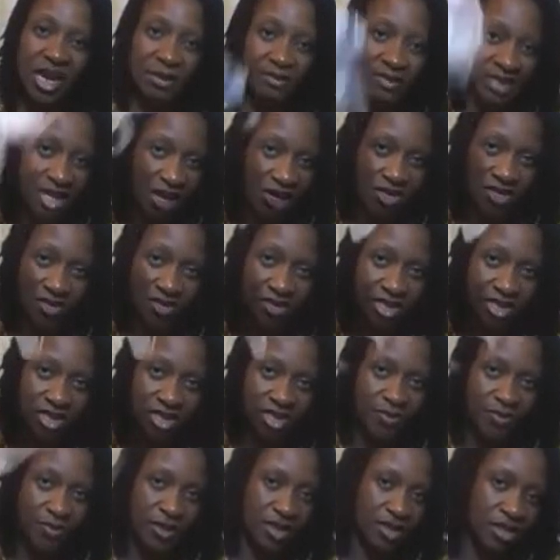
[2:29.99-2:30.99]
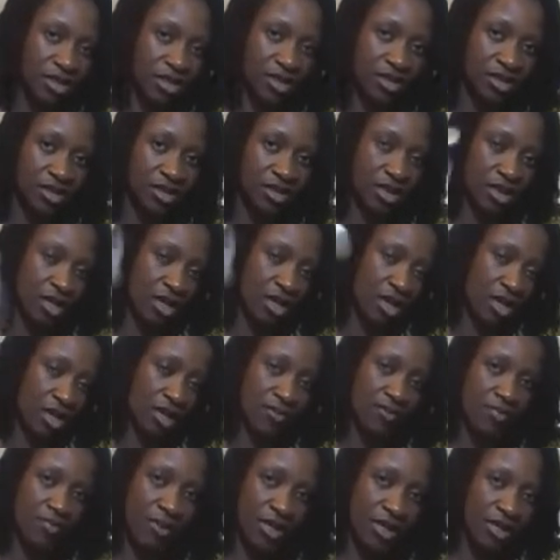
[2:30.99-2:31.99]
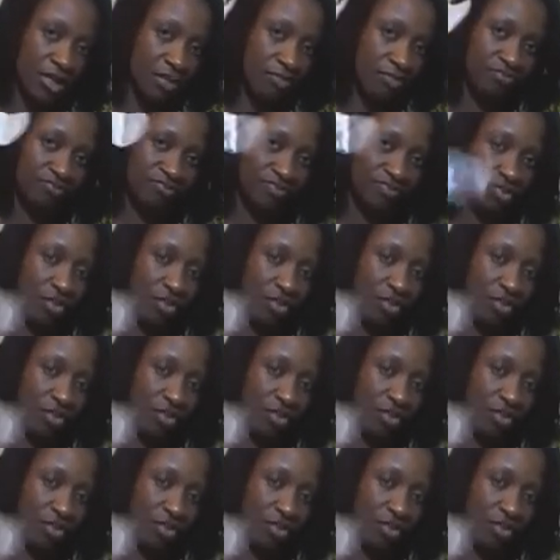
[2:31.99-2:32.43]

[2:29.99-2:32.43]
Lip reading: I'm telling you this because be